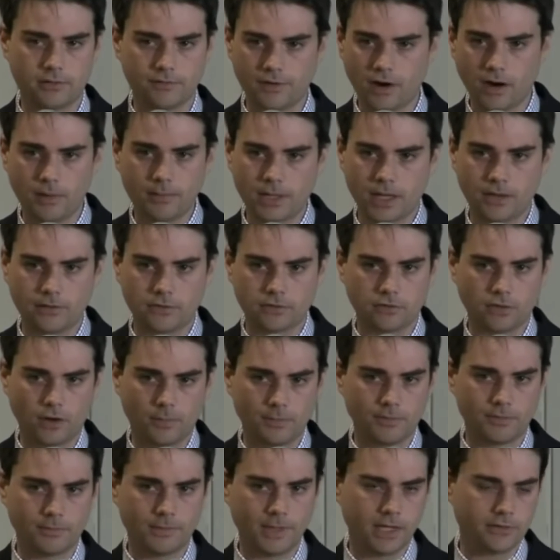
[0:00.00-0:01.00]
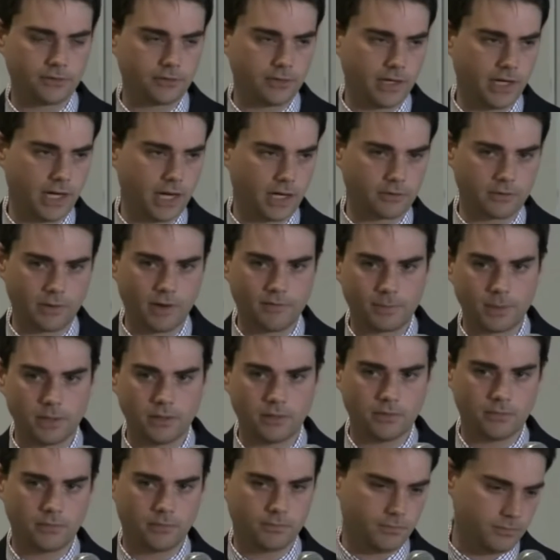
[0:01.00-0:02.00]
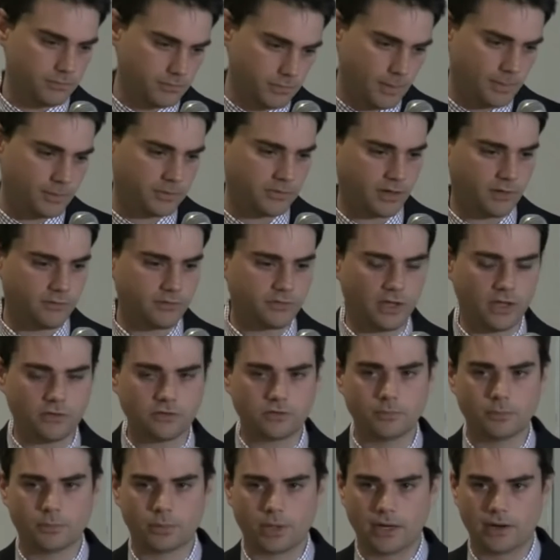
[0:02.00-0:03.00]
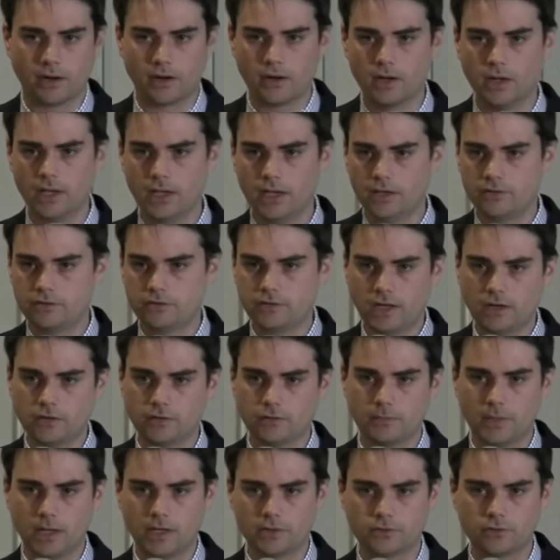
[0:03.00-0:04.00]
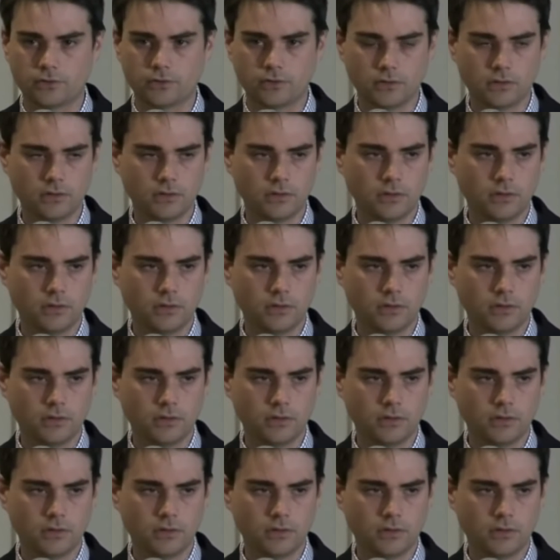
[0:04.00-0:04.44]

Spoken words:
Far beyond the scope of the Patriot Act. Representative Sensenbrenner has said as much.